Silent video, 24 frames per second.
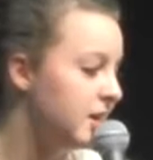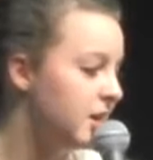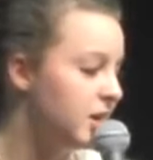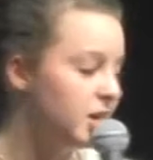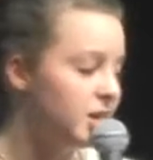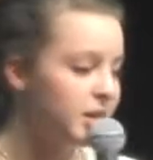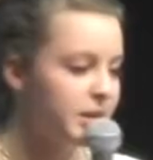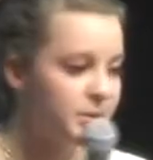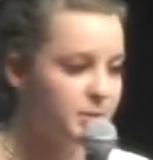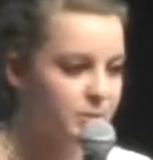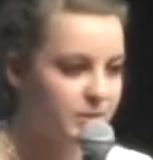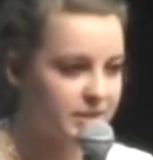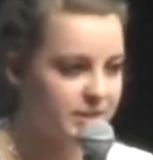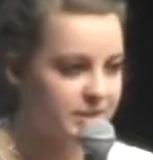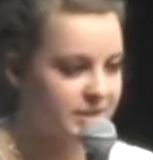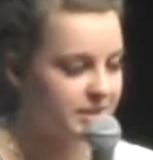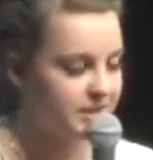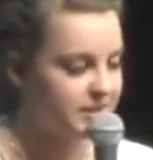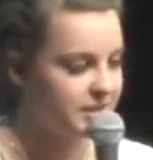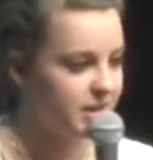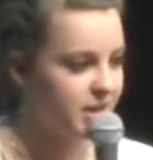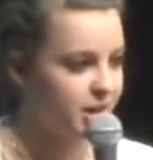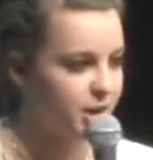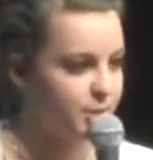all I wanted
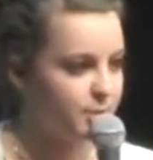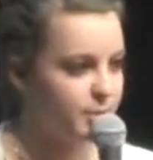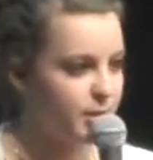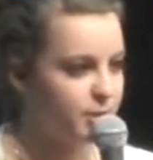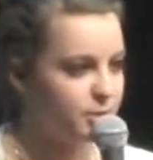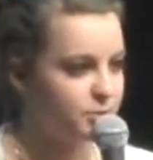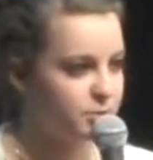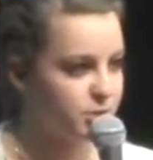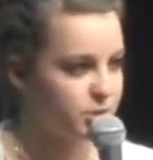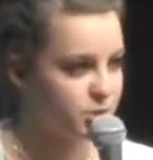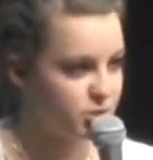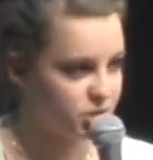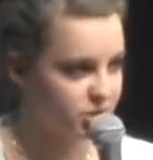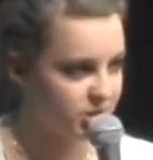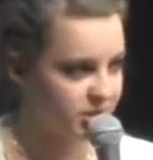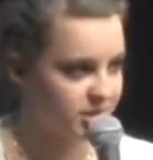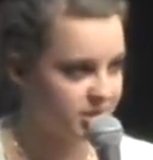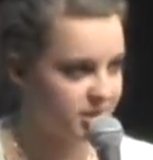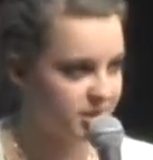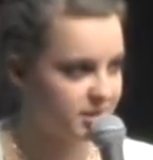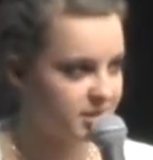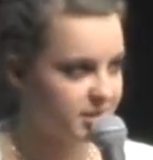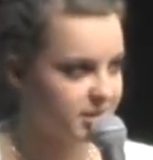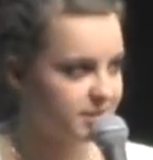to talk about was
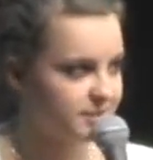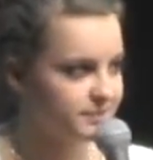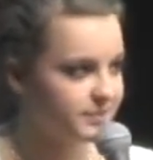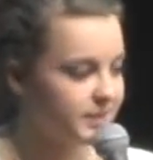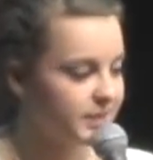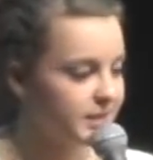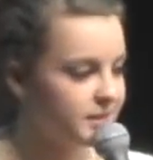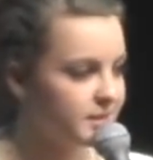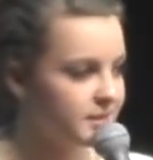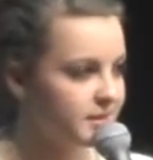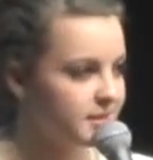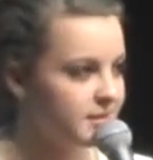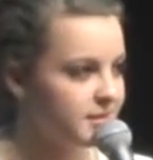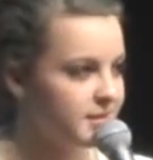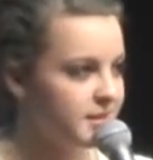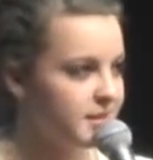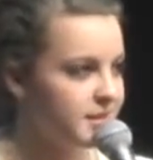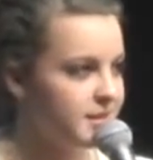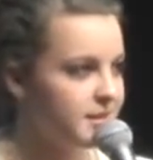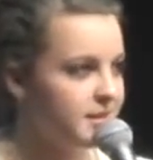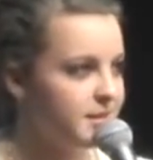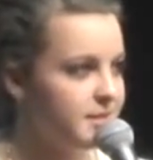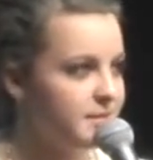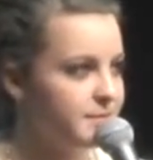Jesus.
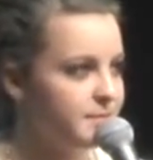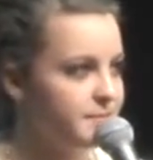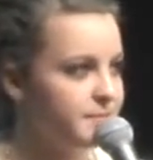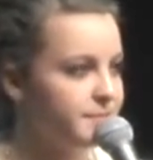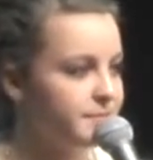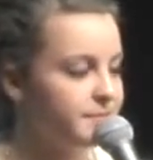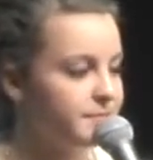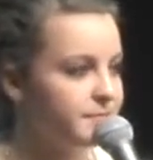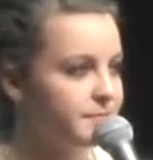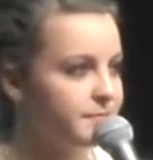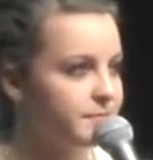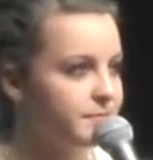I